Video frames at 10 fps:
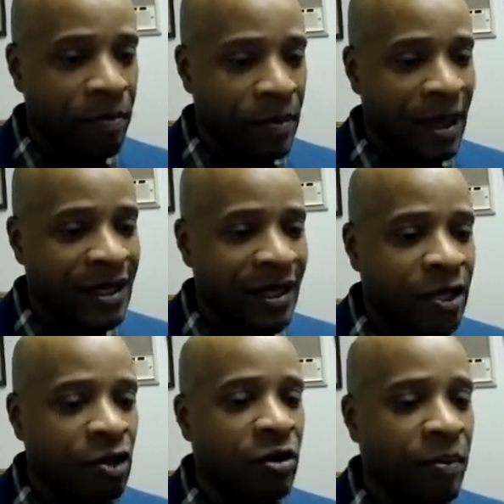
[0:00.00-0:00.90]

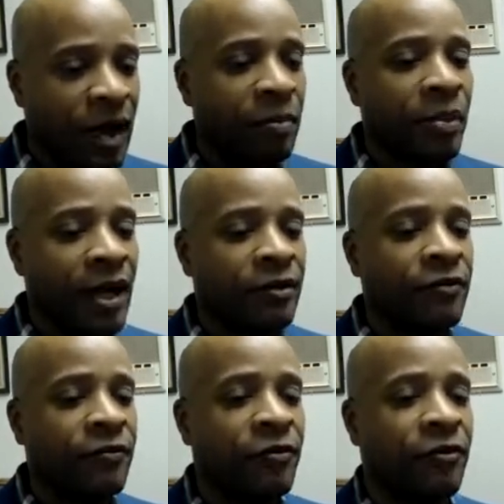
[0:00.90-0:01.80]
mentally, but as
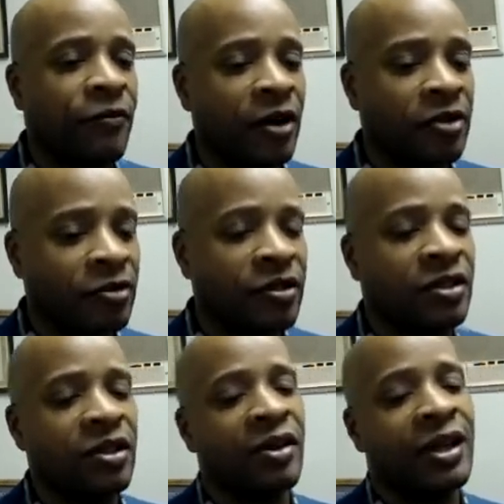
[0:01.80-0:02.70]
far as you're
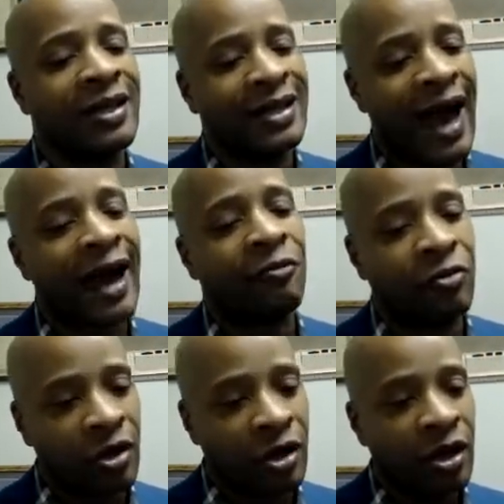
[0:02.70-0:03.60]
concerned, it's not
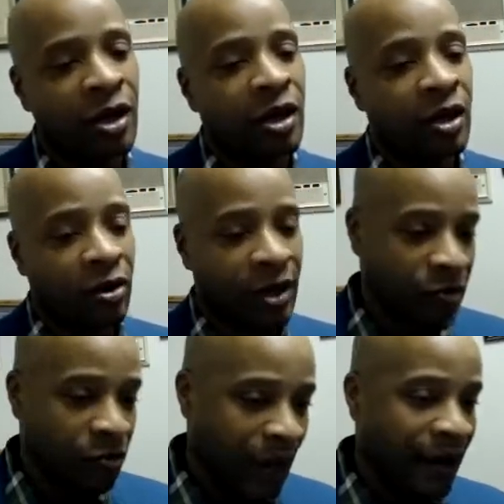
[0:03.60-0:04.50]
okay.
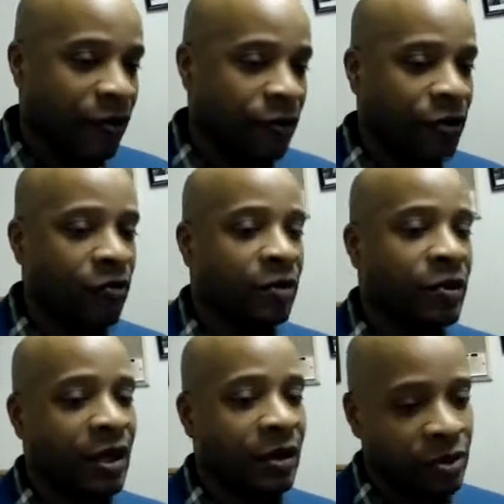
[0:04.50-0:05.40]
You went out there for the
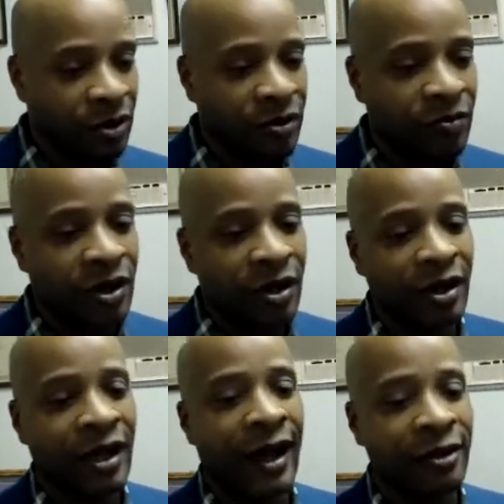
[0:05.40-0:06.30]
women. I'm sure
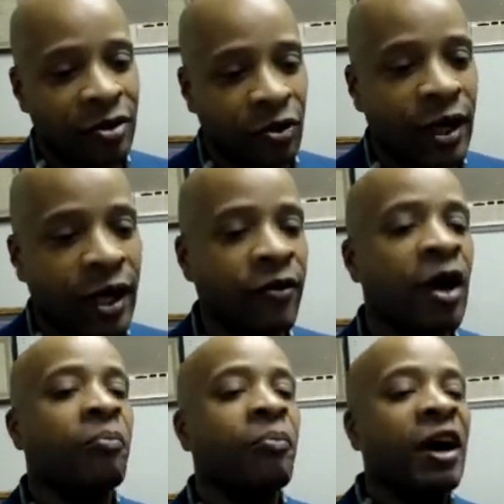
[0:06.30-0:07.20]
they liked you or whatever,
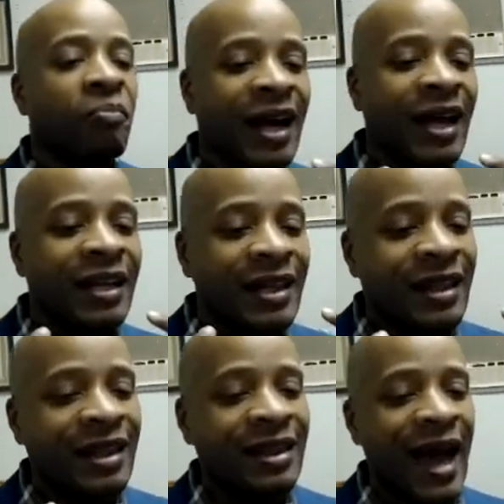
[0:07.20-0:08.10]
but
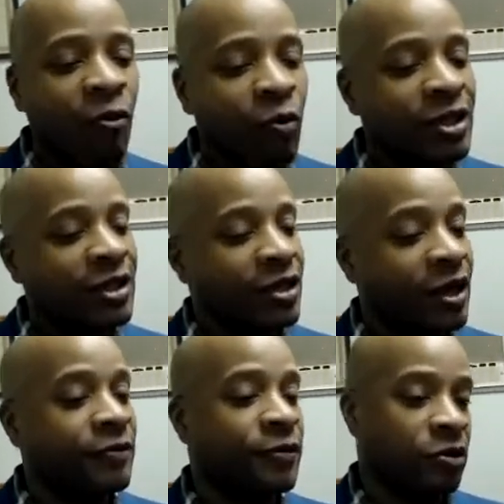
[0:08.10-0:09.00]
that wasn't
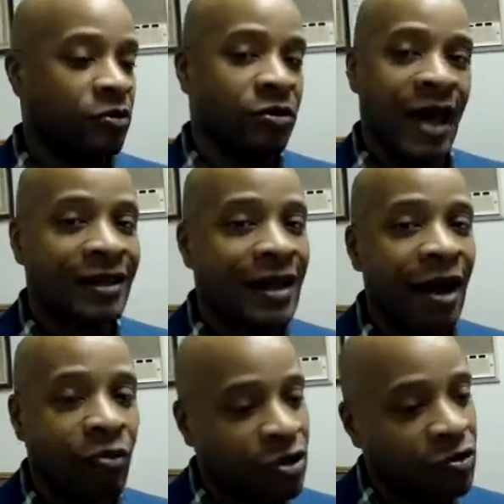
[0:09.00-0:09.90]
enough for you. That's
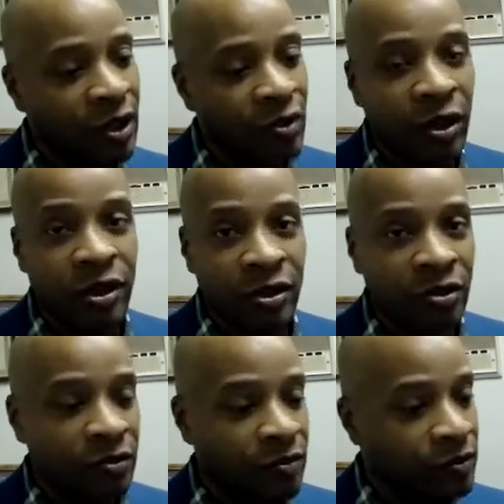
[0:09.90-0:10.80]
not what you really want to
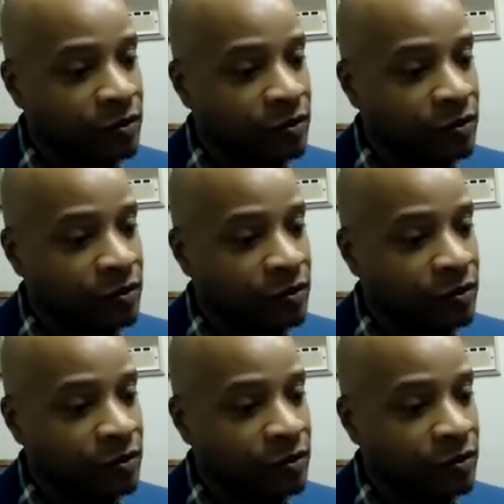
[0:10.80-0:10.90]
do.